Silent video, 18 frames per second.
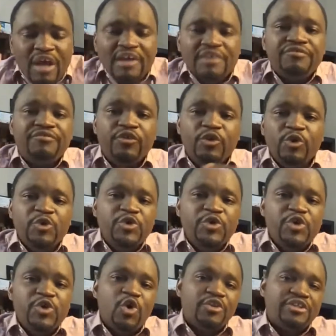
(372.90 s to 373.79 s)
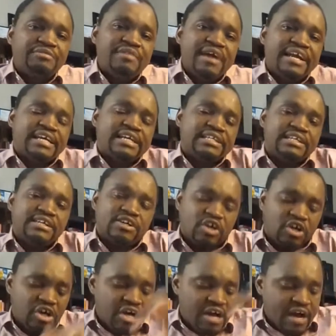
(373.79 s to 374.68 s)
if you know the right kind
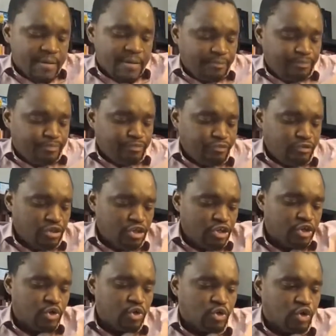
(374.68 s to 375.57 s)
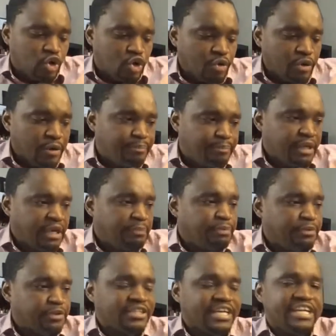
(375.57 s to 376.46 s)
of um, you know uh,
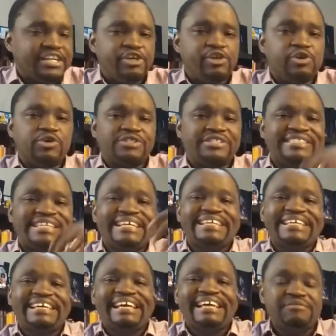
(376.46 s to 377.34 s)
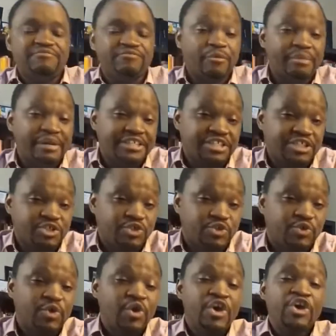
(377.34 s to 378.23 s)
people that you're sending information
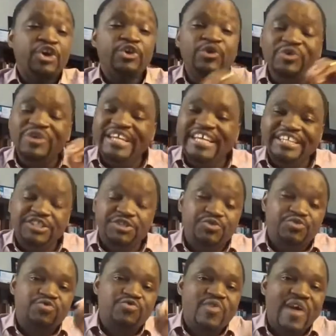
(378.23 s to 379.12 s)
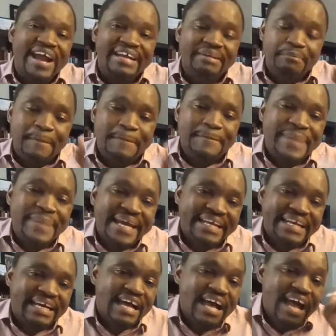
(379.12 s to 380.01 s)
to you need to write
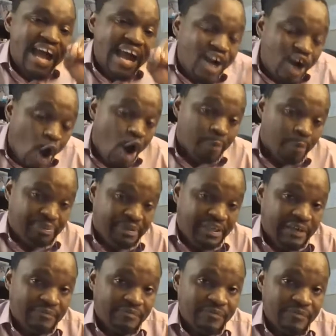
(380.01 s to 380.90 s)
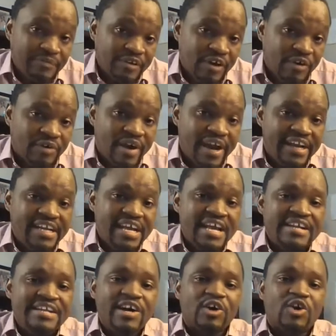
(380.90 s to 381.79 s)
better copy all right
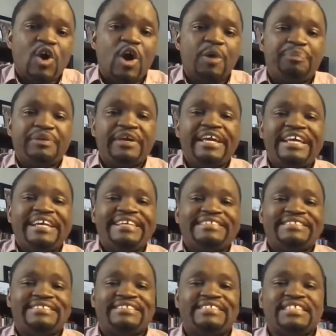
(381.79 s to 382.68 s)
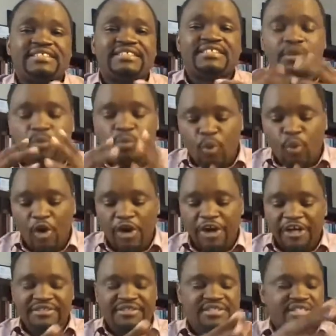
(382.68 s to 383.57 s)
now copy is just the
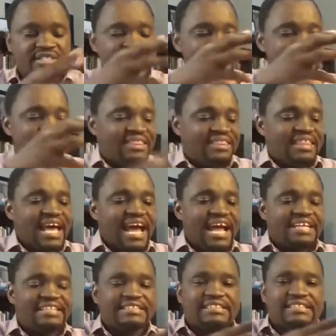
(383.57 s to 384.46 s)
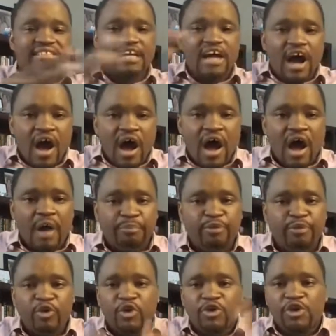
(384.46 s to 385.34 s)
words that are
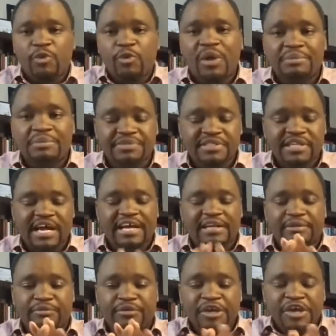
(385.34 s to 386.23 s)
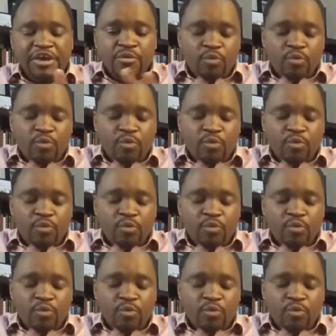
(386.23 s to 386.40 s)
put on your website